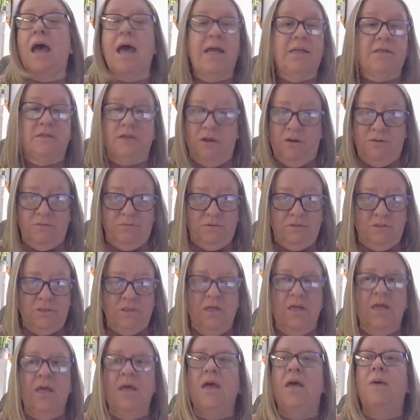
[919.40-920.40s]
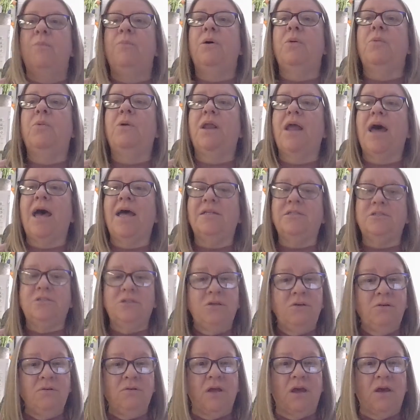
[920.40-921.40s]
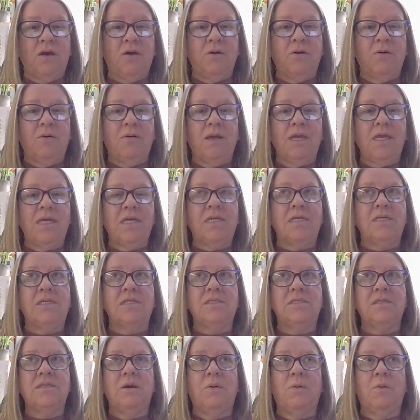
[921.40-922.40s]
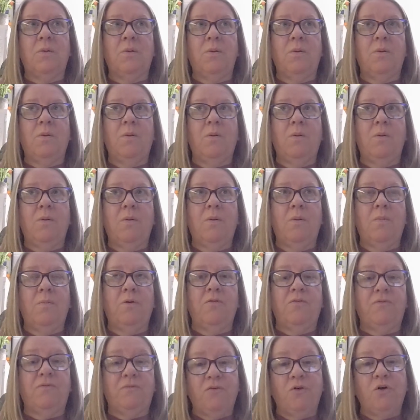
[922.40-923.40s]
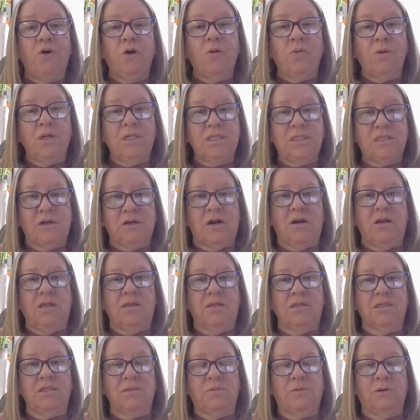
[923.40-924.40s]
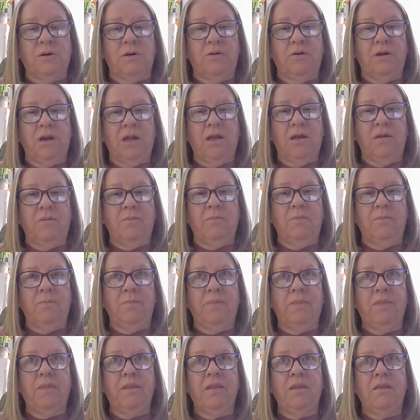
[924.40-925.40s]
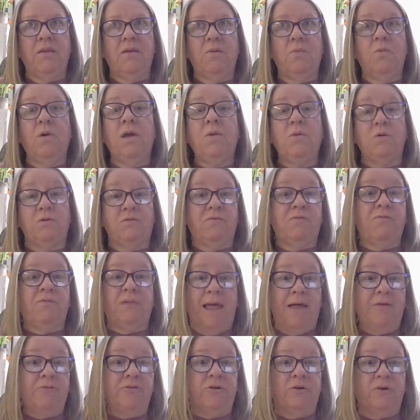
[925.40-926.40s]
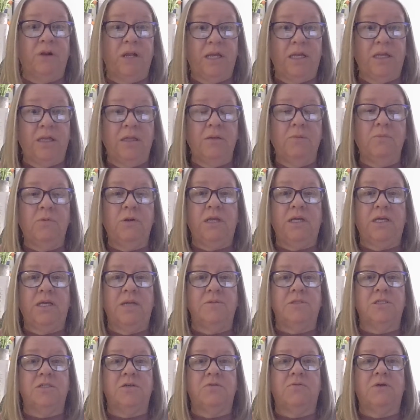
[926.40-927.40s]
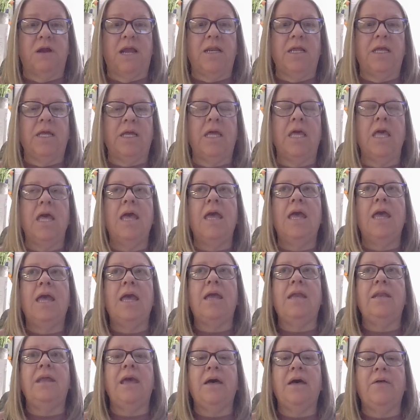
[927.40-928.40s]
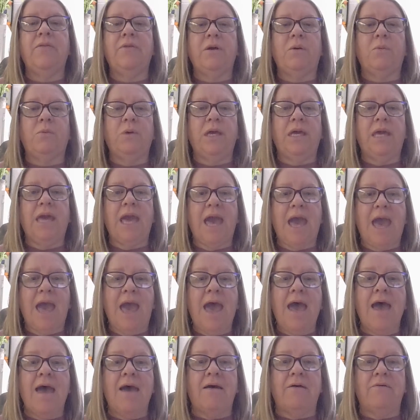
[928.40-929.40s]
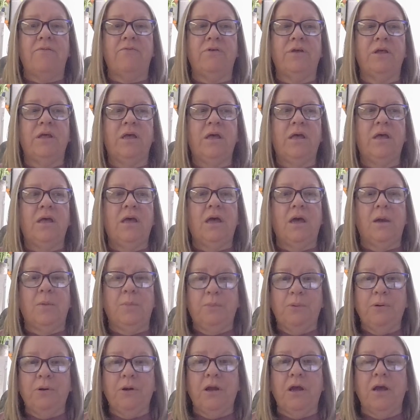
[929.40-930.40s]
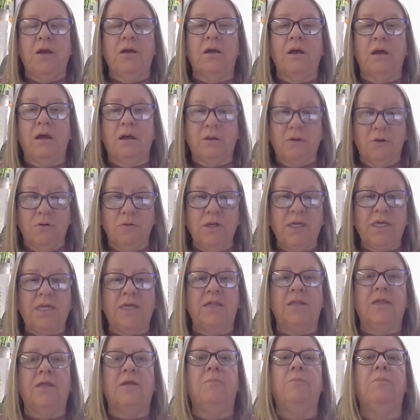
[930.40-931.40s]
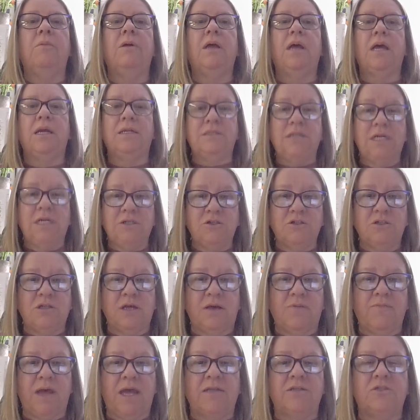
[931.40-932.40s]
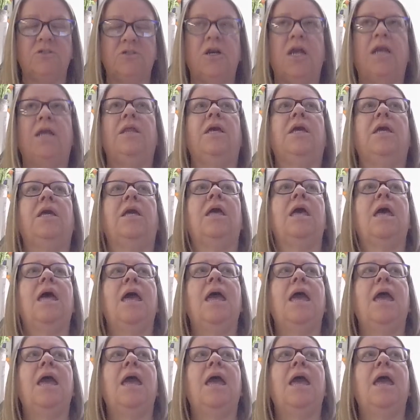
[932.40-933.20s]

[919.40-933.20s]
I don't. But what I do know is before we started this program, we were floundering when it comes to writing. And now that we have a curriculum and teachers have had training